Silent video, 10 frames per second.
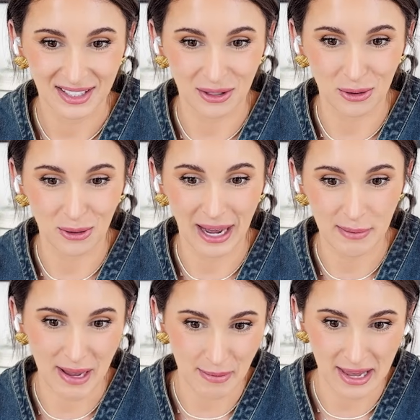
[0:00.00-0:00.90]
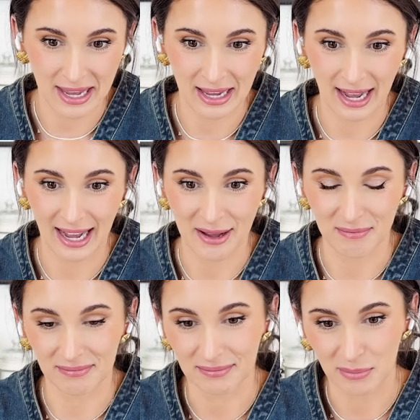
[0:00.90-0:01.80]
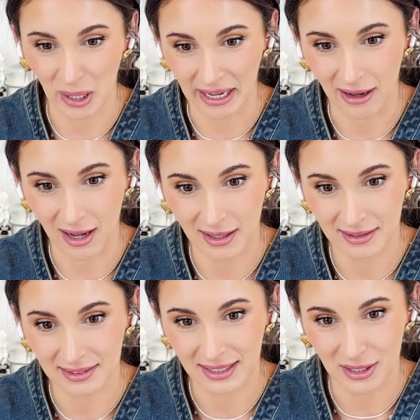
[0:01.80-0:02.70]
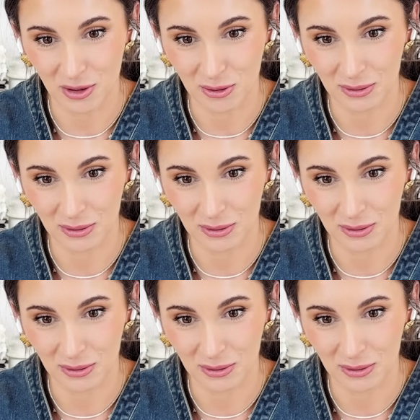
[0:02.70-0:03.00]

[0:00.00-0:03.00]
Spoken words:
You had a baby. I'm bringing on a new